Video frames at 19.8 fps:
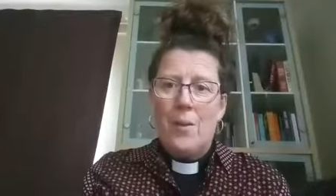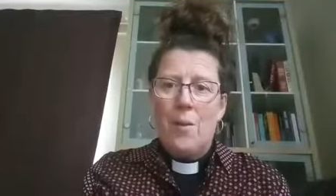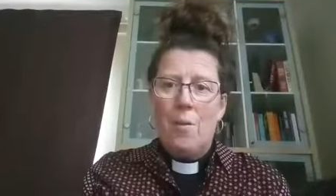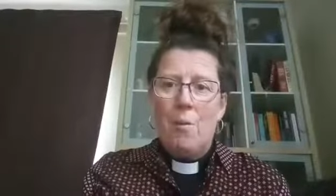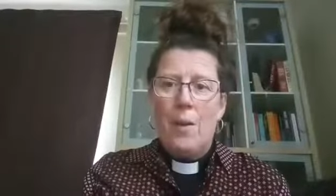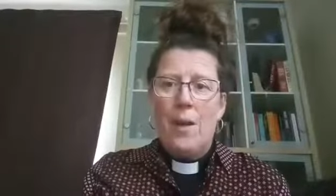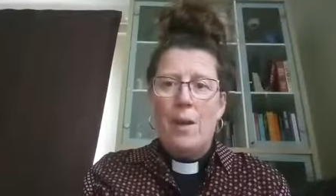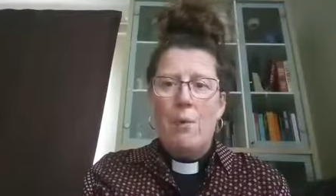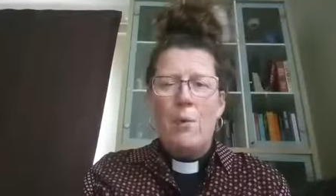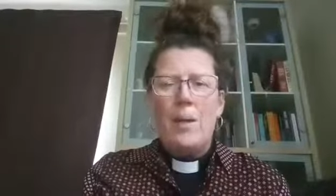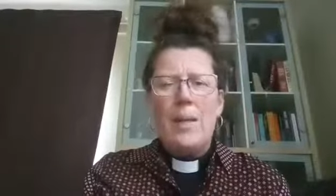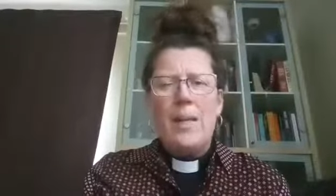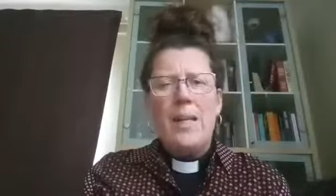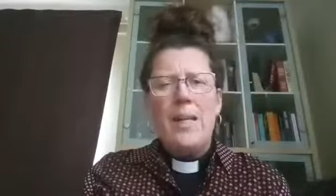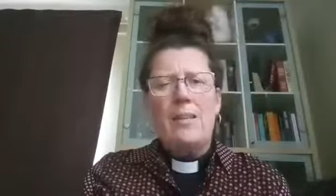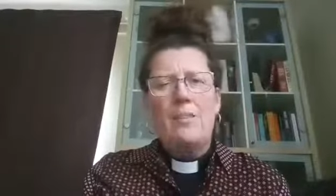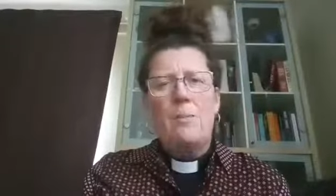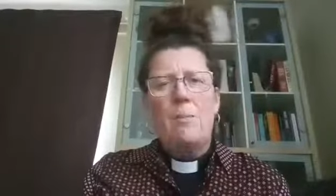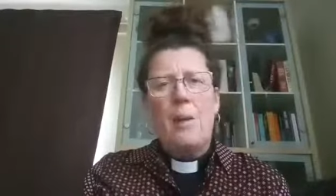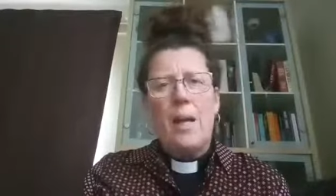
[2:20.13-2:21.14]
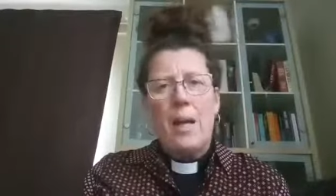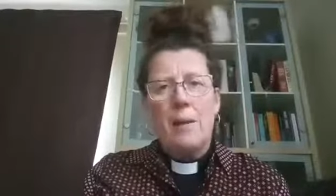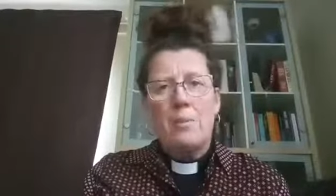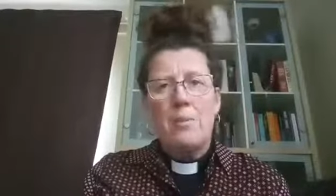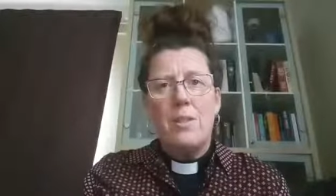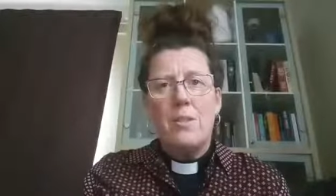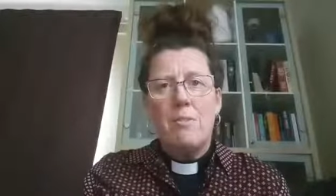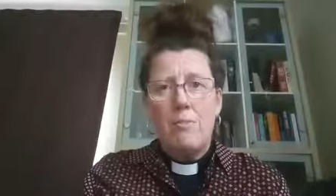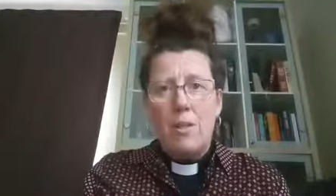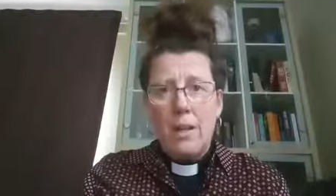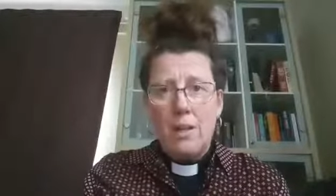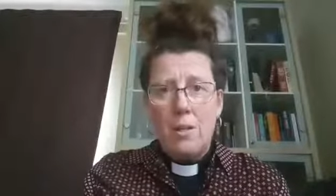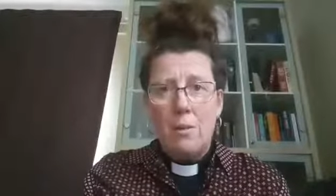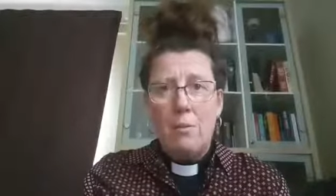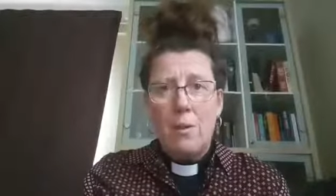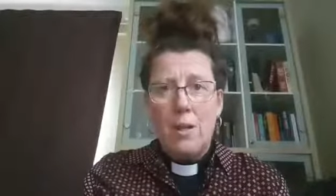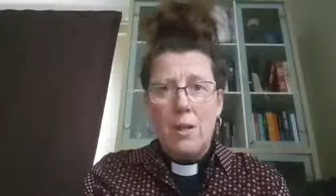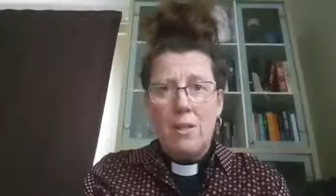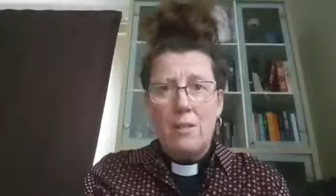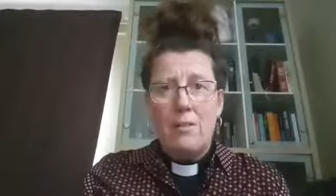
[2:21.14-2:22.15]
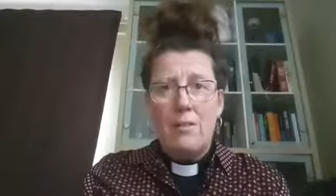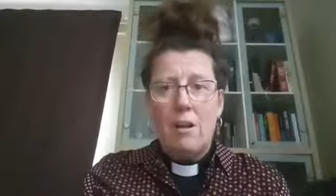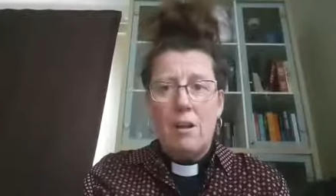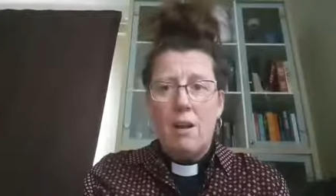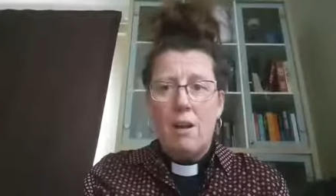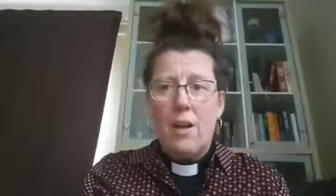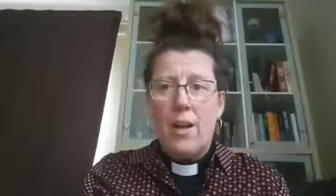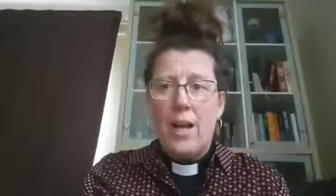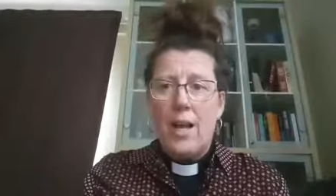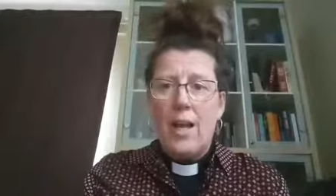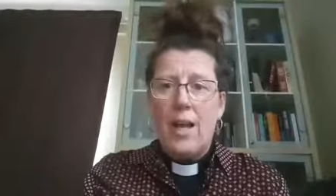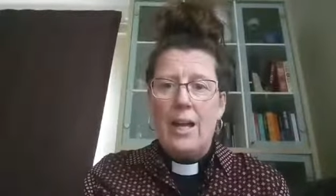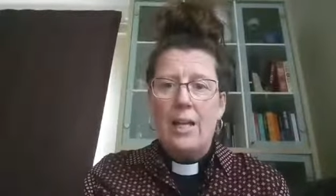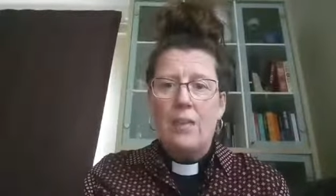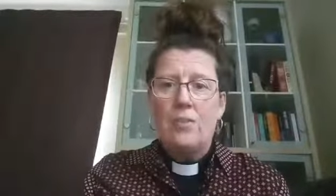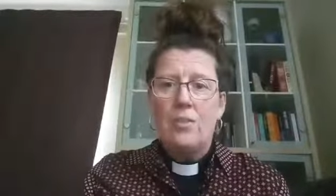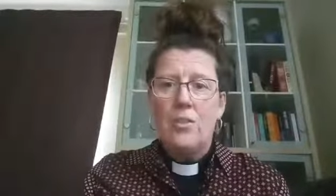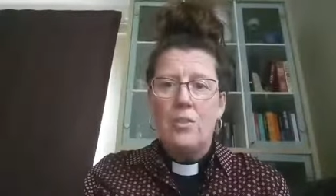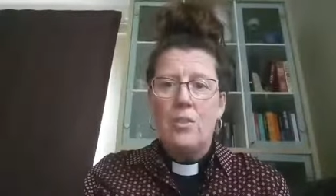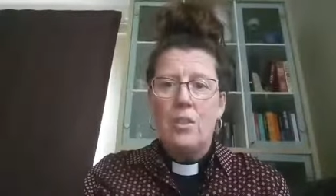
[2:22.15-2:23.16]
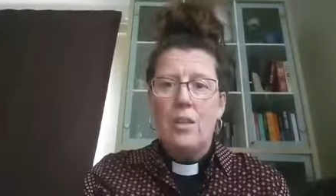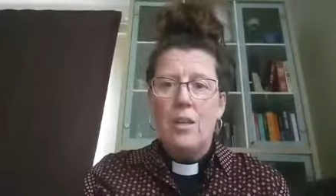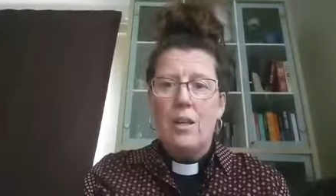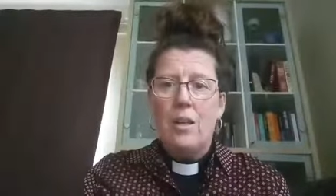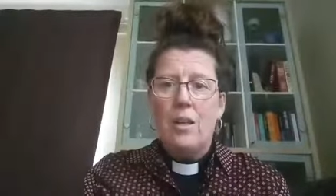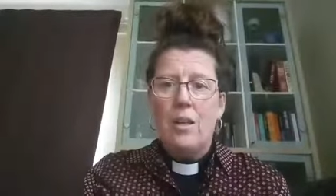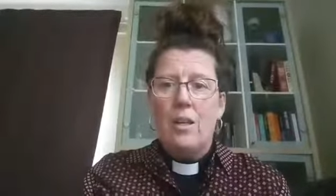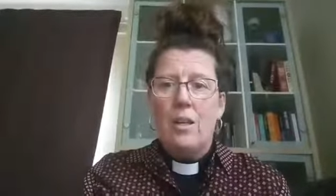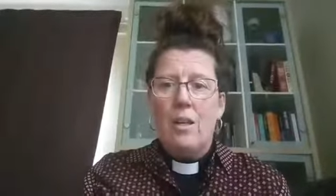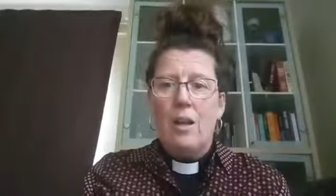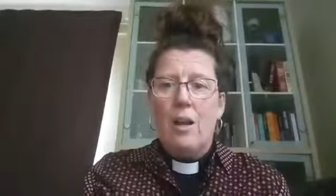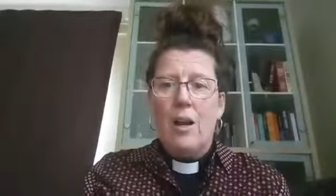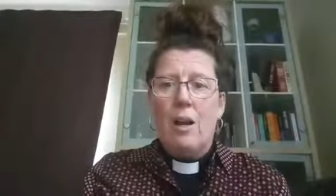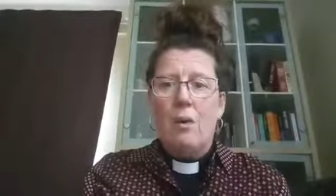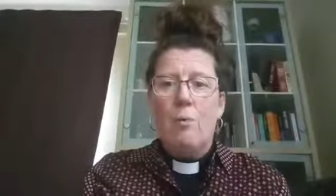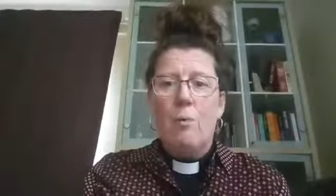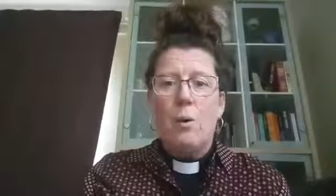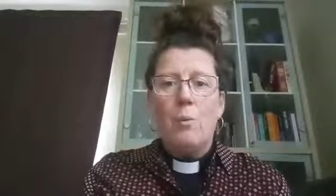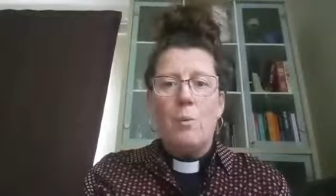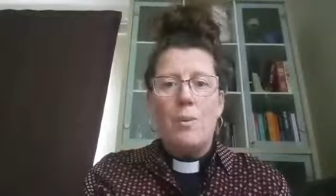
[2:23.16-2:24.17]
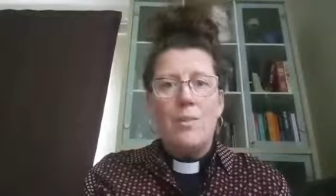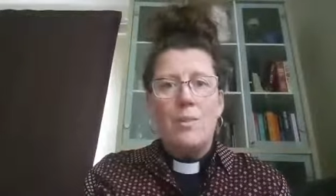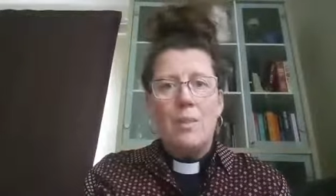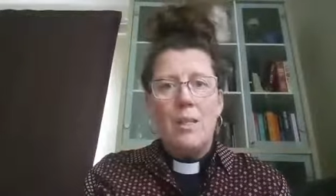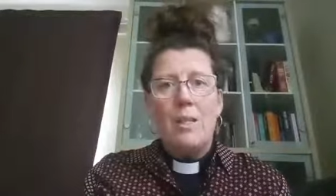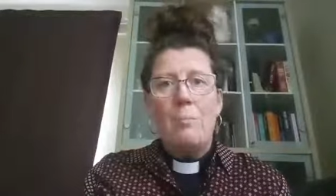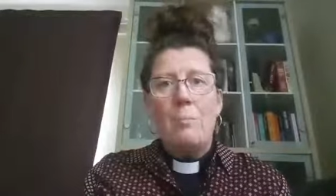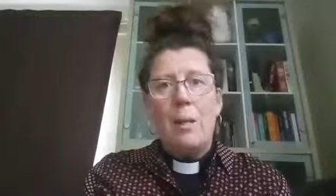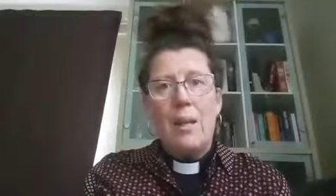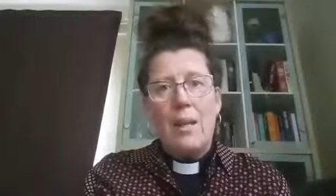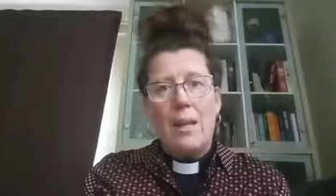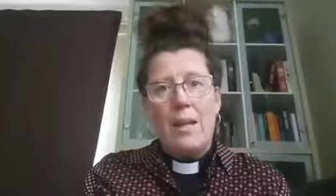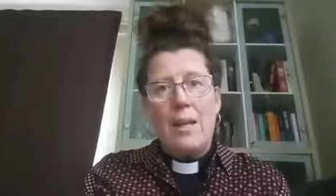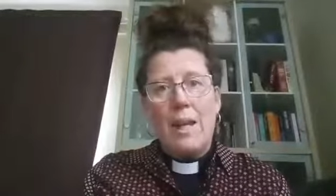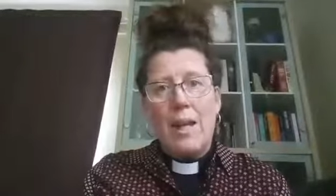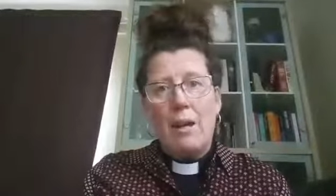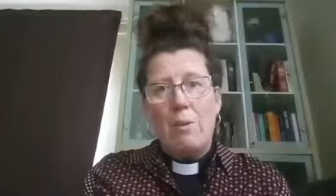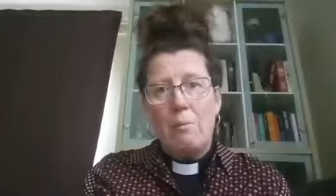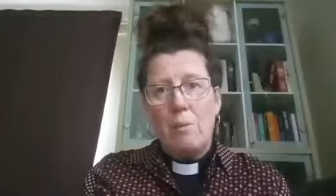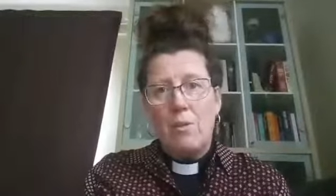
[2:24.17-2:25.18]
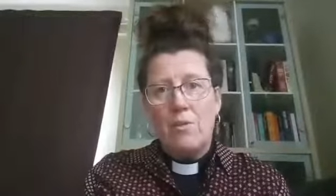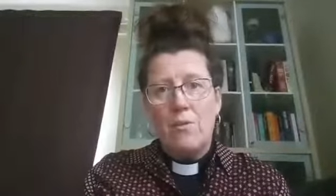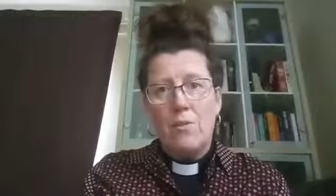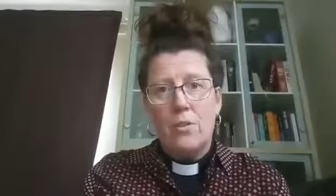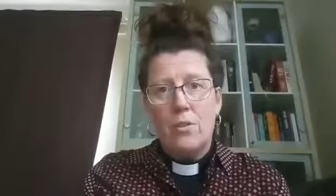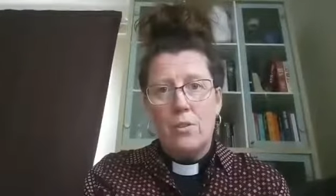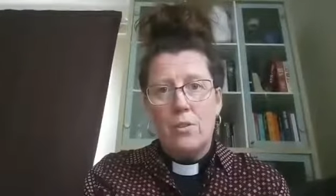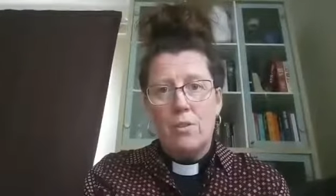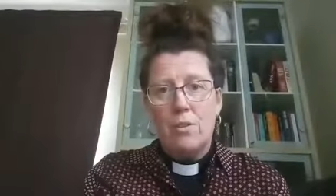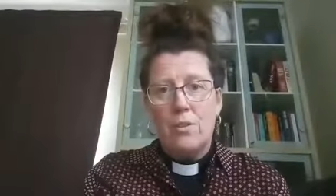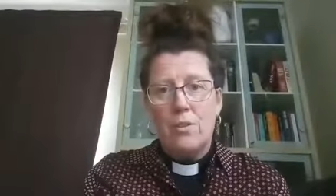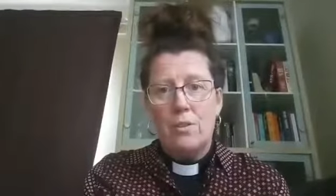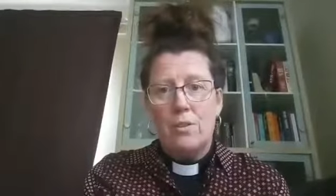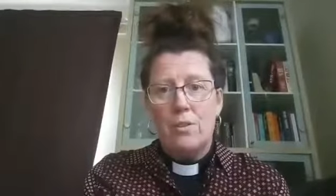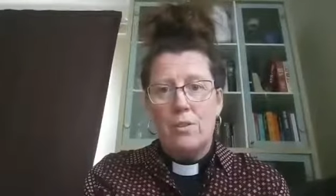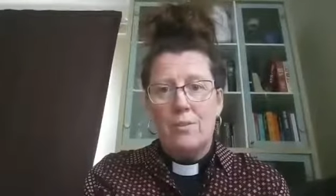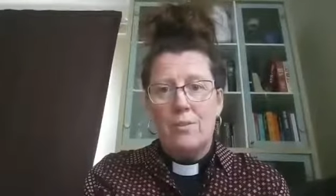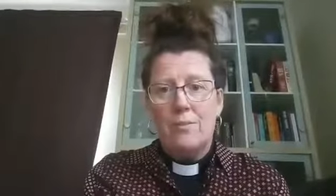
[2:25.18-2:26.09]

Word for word: Where we need to perhaps evaluate our lives and what we see playing out before us.